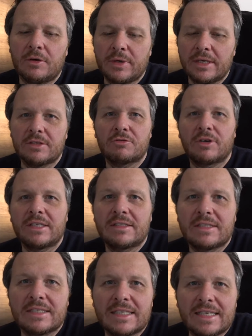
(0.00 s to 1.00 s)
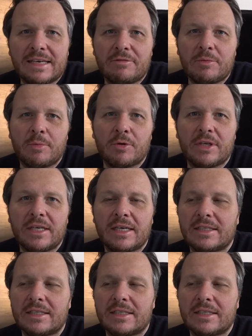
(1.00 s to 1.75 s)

It is great to see everybody,